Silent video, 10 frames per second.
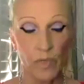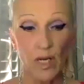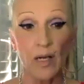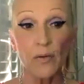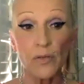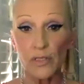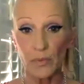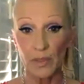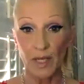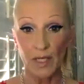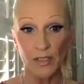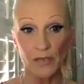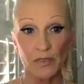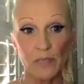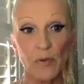I also would like to
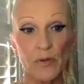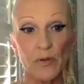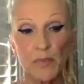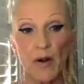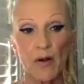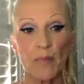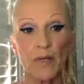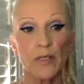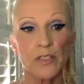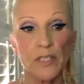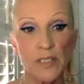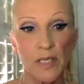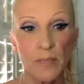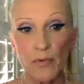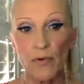respond to Beryl, because she
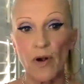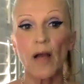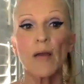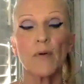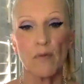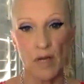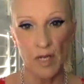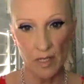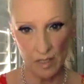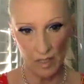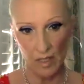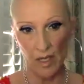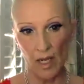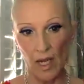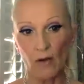said bribery
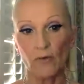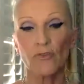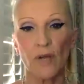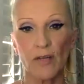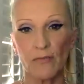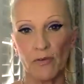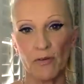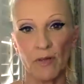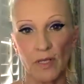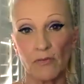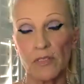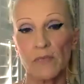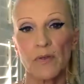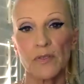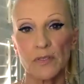how dreadful in
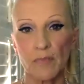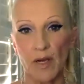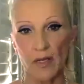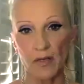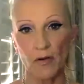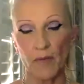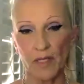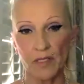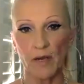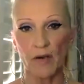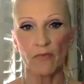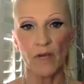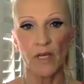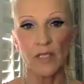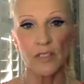response to my comment about
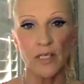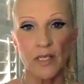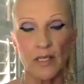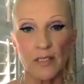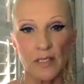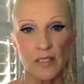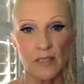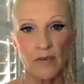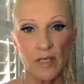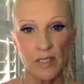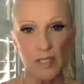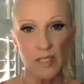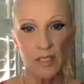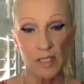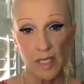financially
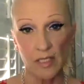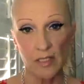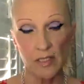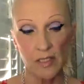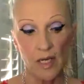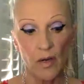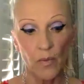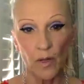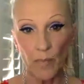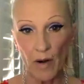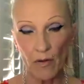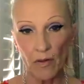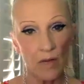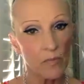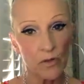incentivizing tenants. Well,
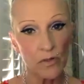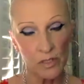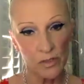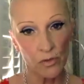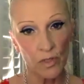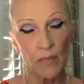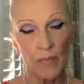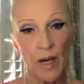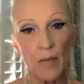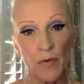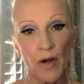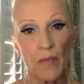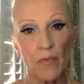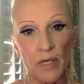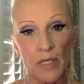Beryl, I'm not talking about
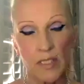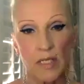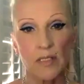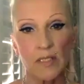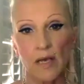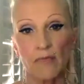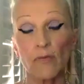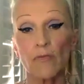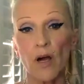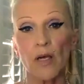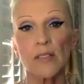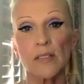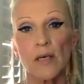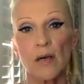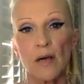bribery. Tenants have a right
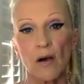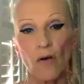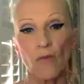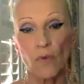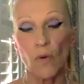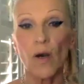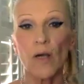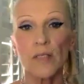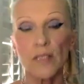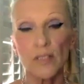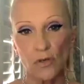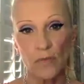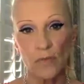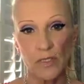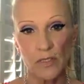of quiet
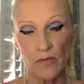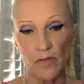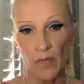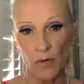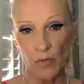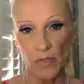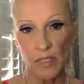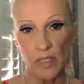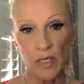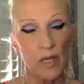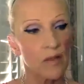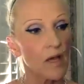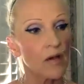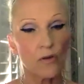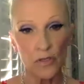enjoyment of their property. They
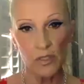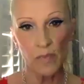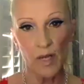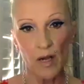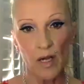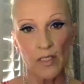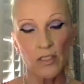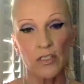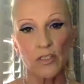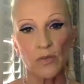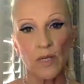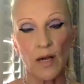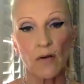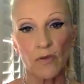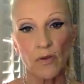are not obliged to
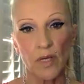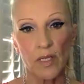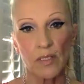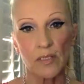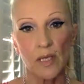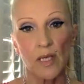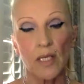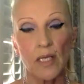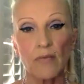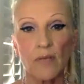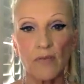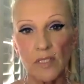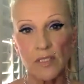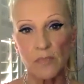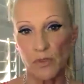allow viewings, even if
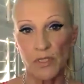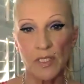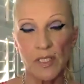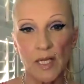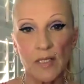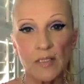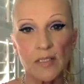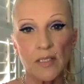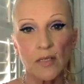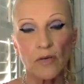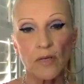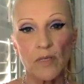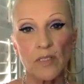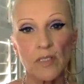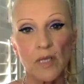it is put in a tenancy
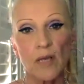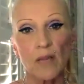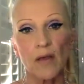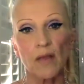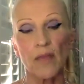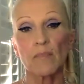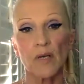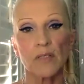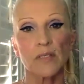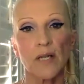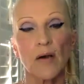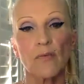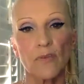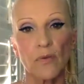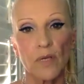agreement that they must allow
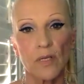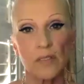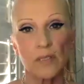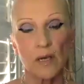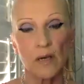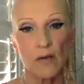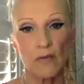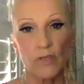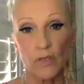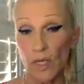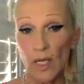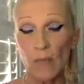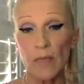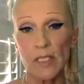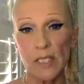viewings of a new
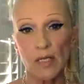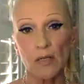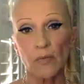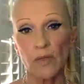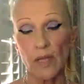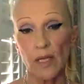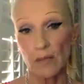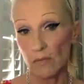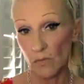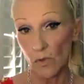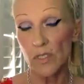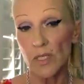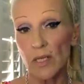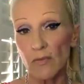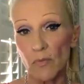incoming tenant when they want to
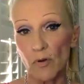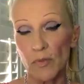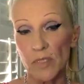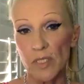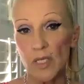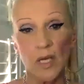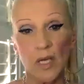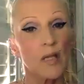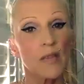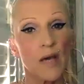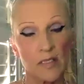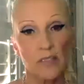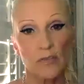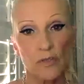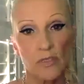leave the property. That is
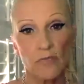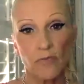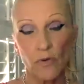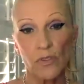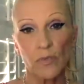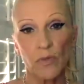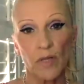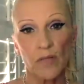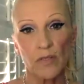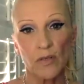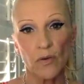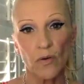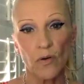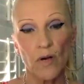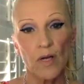not enforceable under
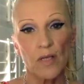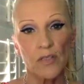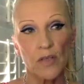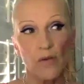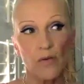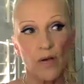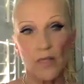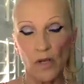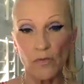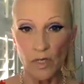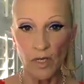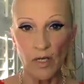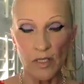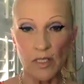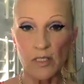law. So I don't
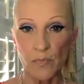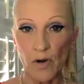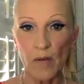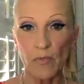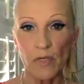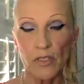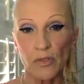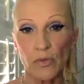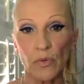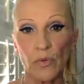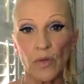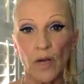regard it as bribery at all.